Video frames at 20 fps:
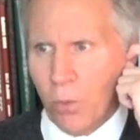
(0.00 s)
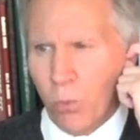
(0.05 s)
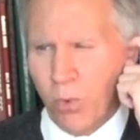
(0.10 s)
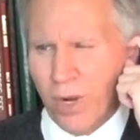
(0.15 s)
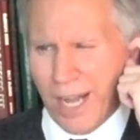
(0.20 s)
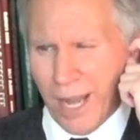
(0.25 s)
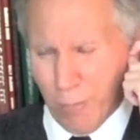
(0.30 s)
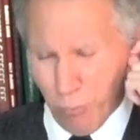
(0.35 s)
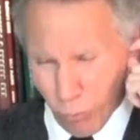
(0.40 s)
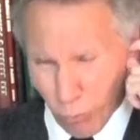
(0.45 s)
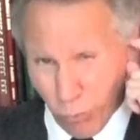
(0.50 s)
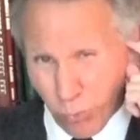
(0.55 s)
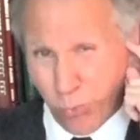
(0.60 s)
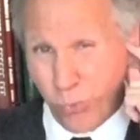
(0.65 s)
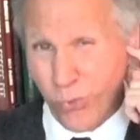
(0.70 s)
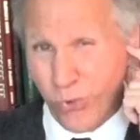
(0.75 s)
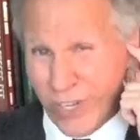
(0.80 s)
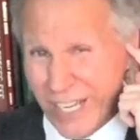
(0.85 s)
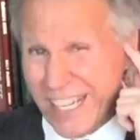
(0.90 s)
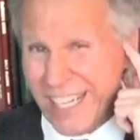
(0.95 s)
When I'm
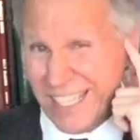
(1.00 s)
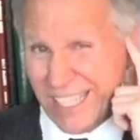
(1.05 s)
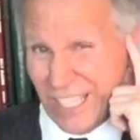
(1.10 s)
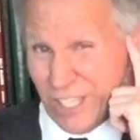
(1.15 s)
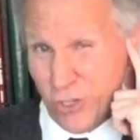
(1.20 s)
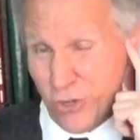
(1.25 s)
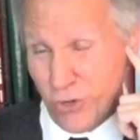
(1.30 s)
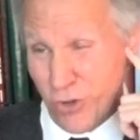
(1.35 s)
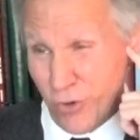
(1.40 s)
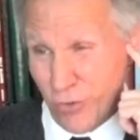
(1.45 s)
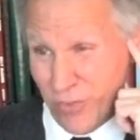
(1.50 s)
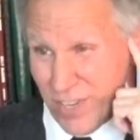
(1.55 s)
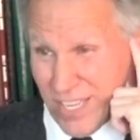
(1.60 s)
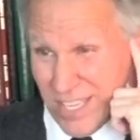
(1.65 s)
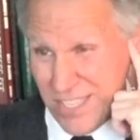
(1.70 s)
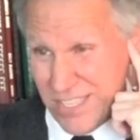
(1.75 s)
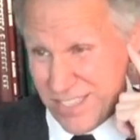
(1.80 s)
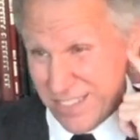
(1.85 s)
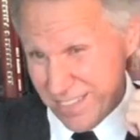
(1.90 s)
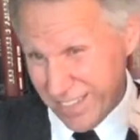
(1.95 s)
really
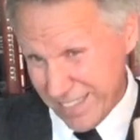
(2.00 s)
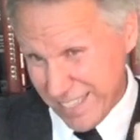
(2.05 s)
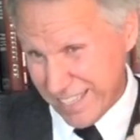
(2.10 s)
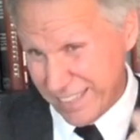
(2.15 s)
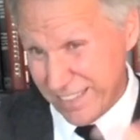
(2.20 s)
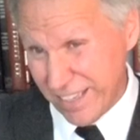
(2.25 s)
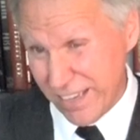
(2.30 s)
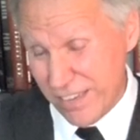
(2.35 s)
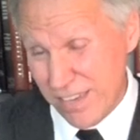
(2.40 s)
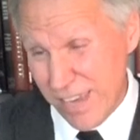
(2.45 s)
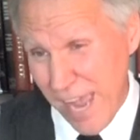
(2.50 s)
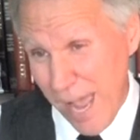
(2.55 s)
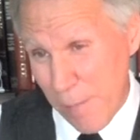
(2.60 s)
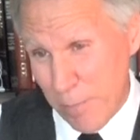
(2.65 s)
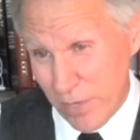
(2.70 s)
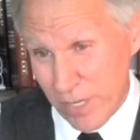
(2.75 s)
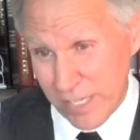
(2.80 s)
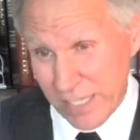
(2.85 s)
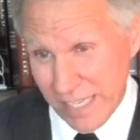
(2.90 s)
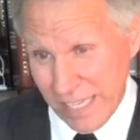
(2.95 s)
nervous, and that does
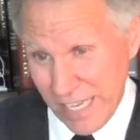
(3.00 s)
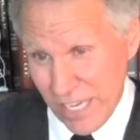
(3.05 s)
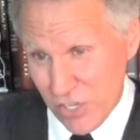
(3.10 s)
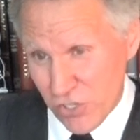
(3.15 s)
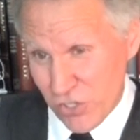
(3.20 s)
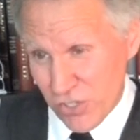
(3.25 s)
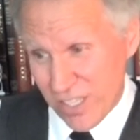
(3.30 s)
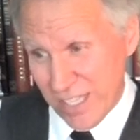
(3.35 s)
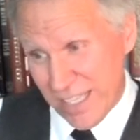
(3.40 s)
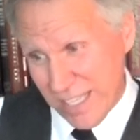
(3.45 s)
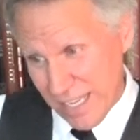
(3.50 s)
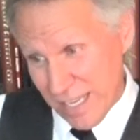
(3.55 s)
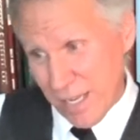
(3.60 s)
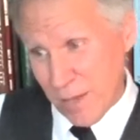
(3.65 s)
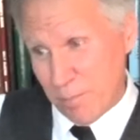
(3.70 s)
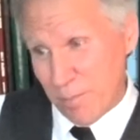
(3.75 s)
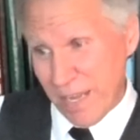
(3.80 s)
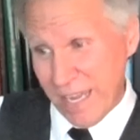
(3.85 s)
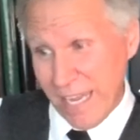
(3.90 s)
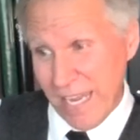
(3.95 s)
happen occasionally,
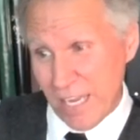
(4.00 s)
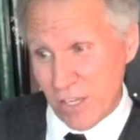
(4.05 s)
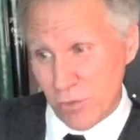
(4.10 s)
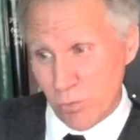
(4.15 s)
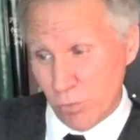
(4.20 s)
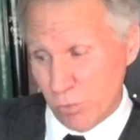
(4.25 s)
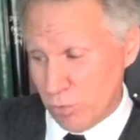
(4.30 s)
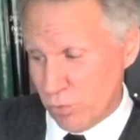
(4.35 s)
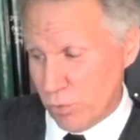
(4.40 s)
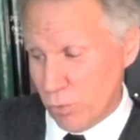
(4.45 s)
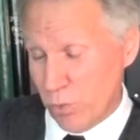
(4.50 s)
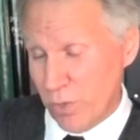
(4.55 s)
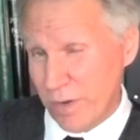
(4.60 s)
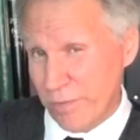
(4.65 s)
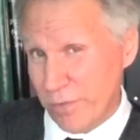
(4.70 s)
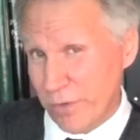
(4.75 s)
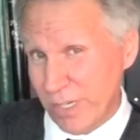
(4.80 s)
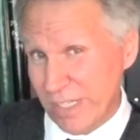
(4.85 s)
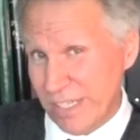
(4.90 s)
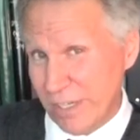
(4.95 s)
my hands will
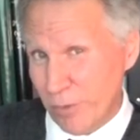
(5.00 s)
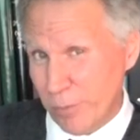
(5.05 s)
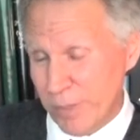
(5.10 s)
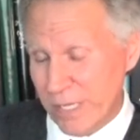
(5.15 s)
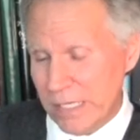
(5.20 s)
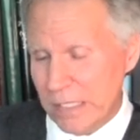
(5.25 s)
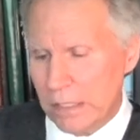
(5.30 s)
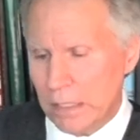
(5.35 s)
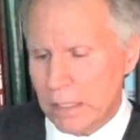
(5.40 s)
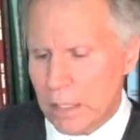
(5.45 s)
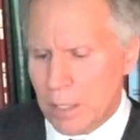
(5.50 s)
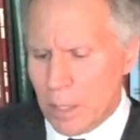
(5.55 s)
quiver a little bit.